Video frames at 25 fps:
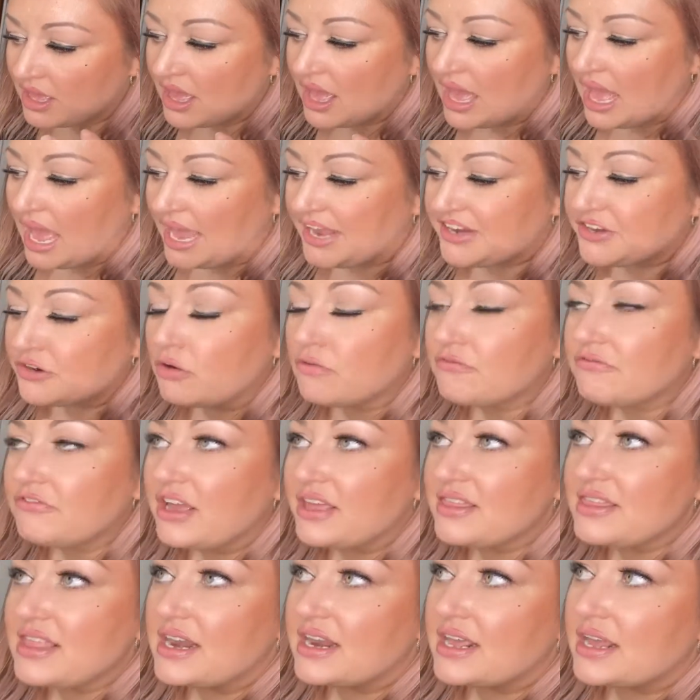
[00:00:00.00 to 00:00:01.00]
I don't
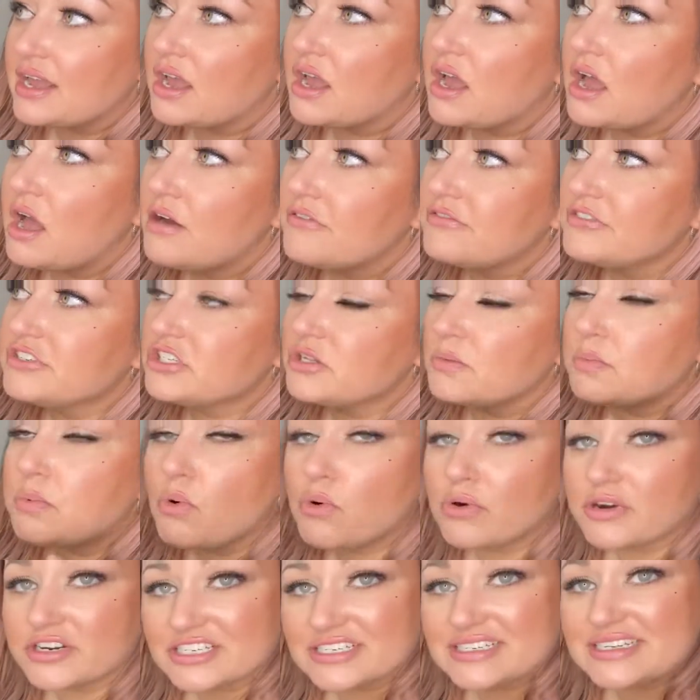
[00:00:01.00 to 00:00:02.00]
find that it covers the
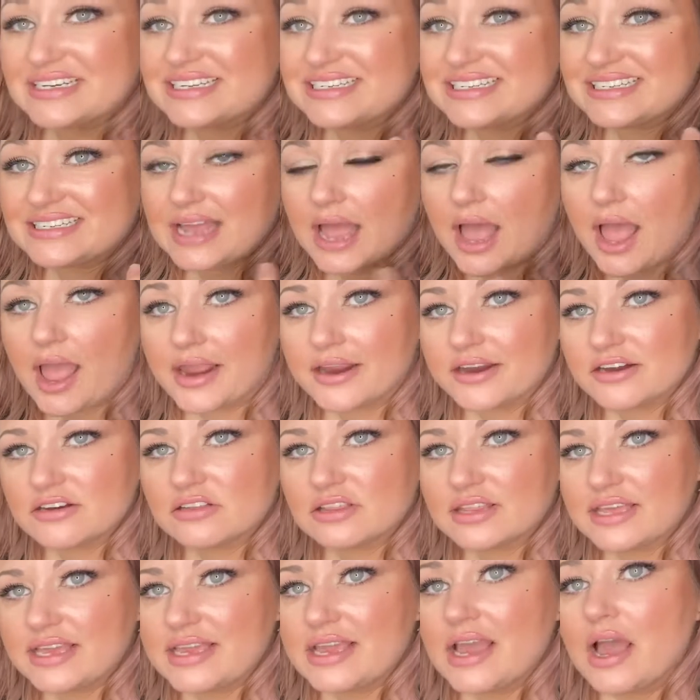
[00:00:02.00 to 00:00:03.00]
pores
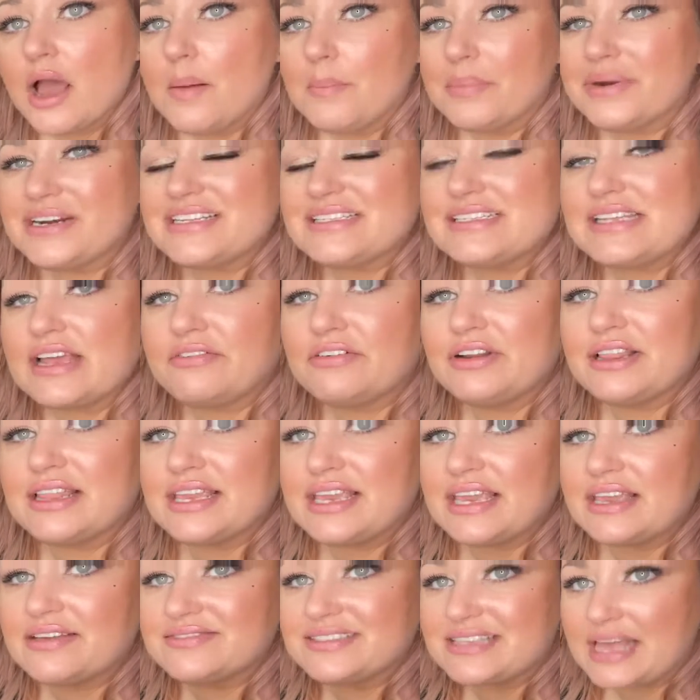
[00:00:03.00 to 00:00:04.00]
entirely, but it definitely
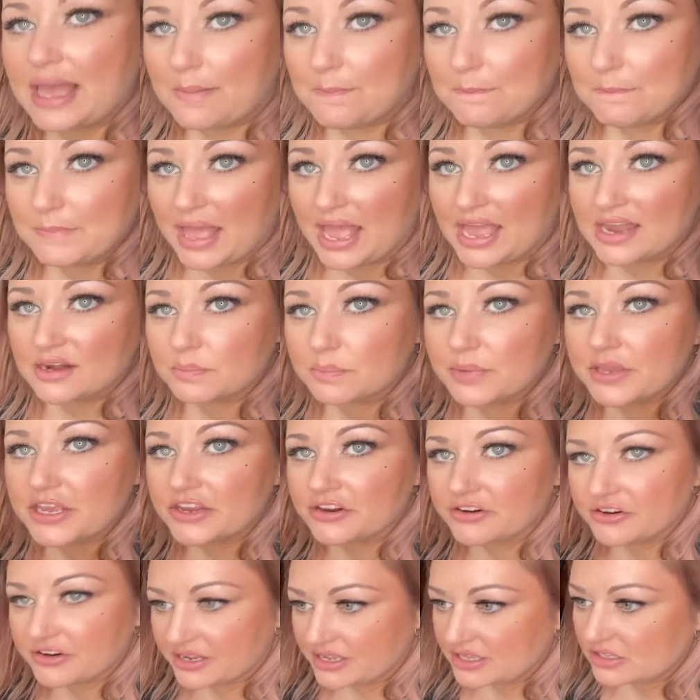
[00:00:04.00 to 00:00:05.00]
gives that matte
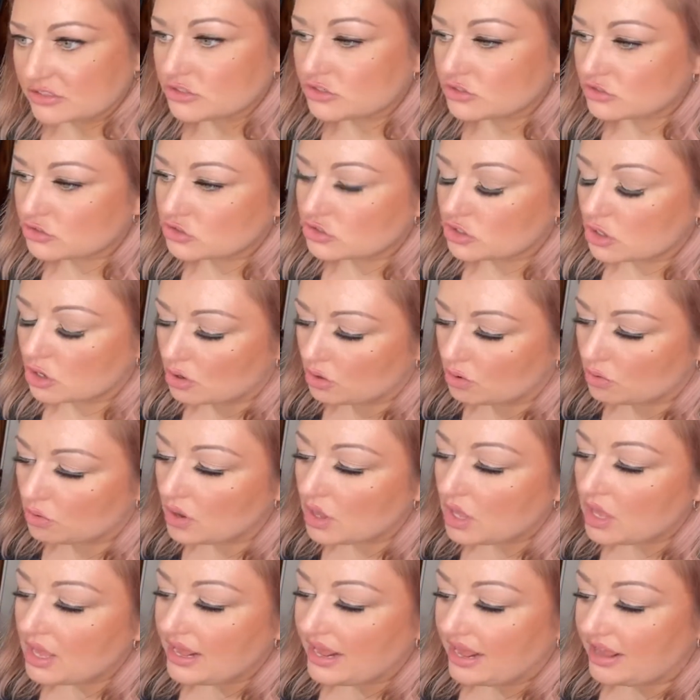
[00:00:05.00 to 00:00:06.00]
appearance. So
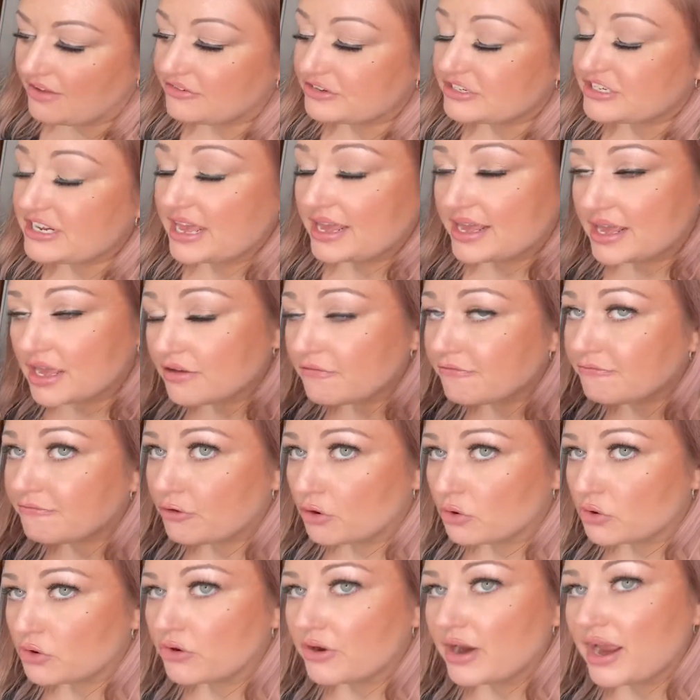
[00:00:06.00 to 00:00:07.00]
if you're taking
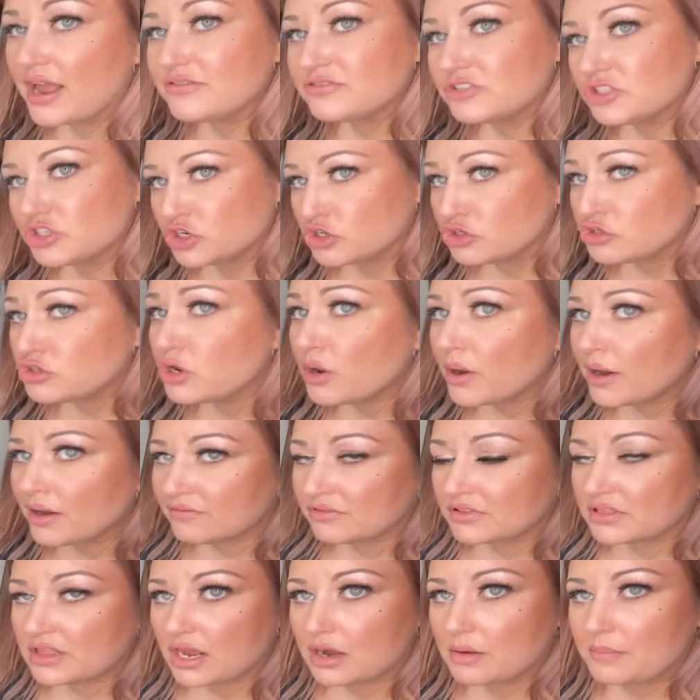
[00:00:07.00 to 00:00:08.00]
photographs and you don't have
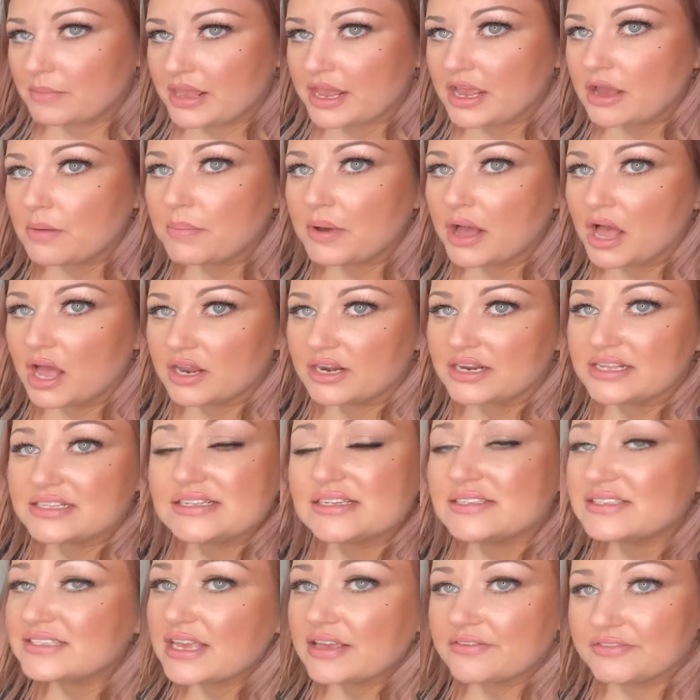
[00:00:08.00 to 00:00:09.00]
a lot of makeup on, it
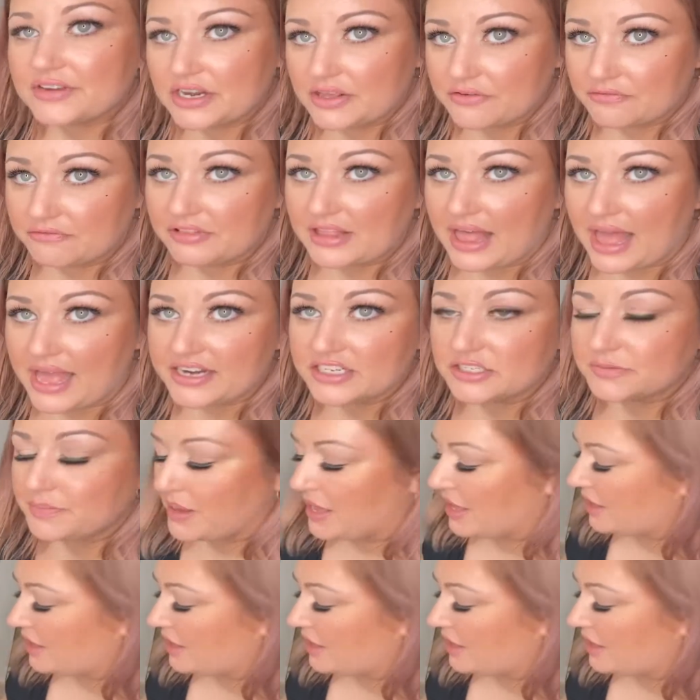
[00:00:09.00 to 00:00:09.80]
doesn't give any flashback.